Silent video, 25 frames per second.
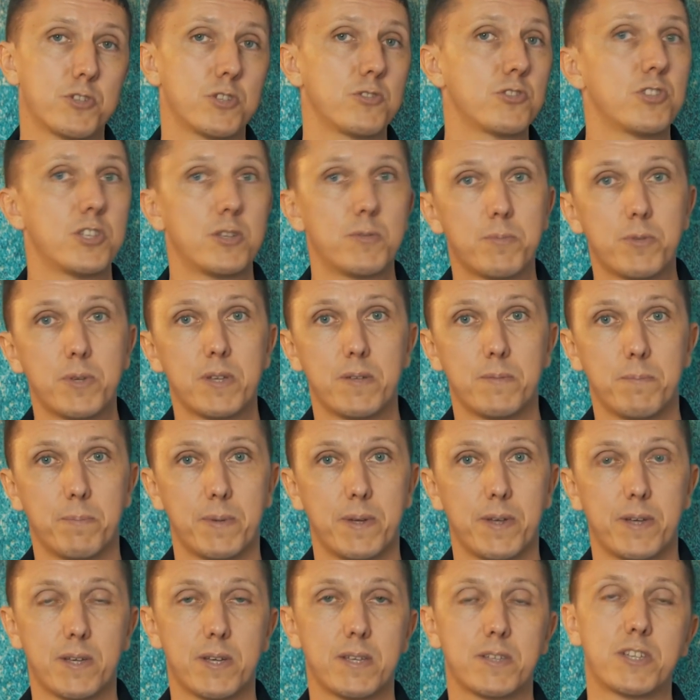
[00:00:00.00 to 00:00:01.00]
are cheaper,
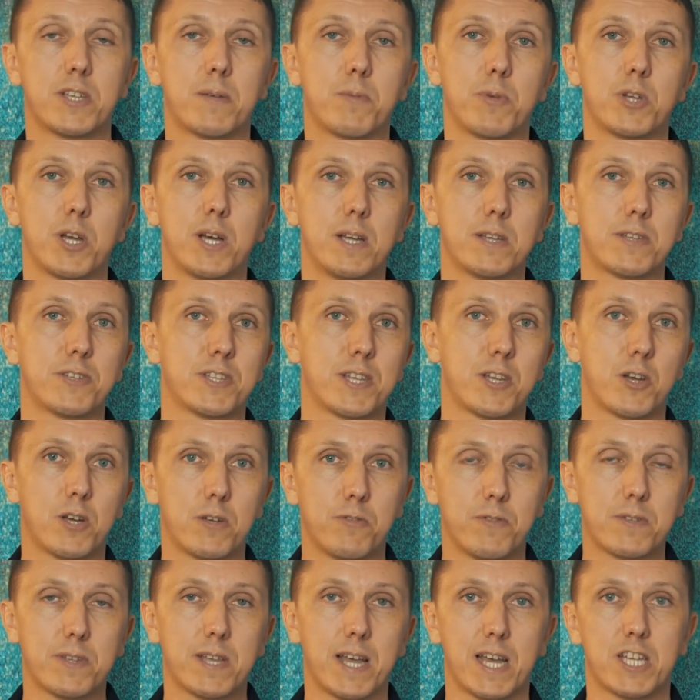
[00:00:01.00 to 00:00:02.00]
but there are some cards that
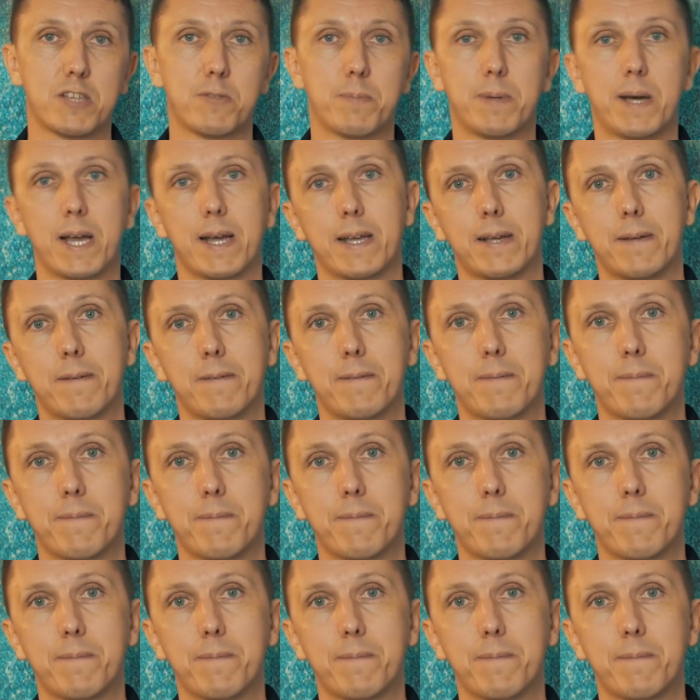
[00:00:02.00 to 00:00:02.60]
offer cashback.